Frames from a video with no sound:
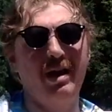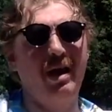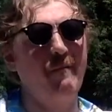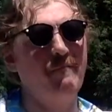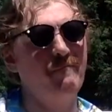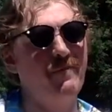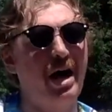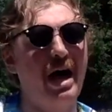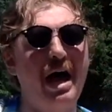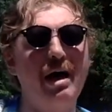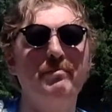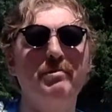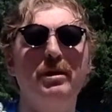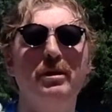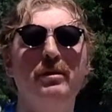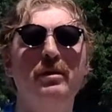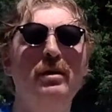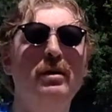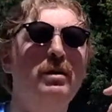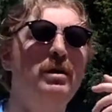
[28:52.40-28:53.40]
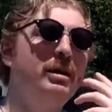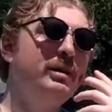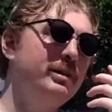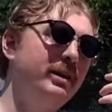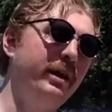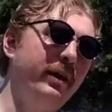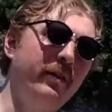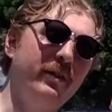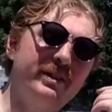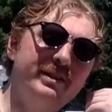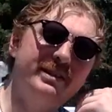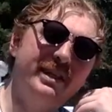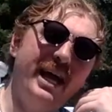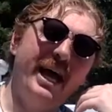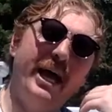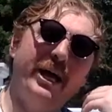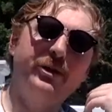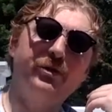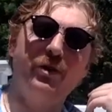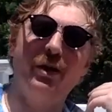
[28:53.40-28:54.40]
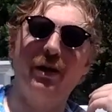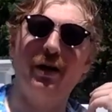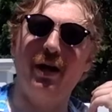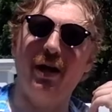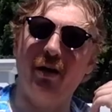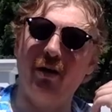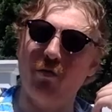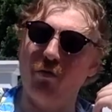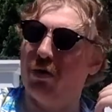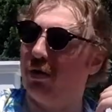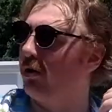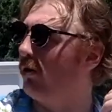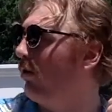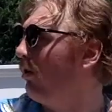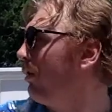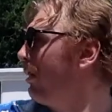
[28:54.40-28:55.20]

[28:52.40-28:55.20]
I'm vibing, digging the stash right now. I want to grow a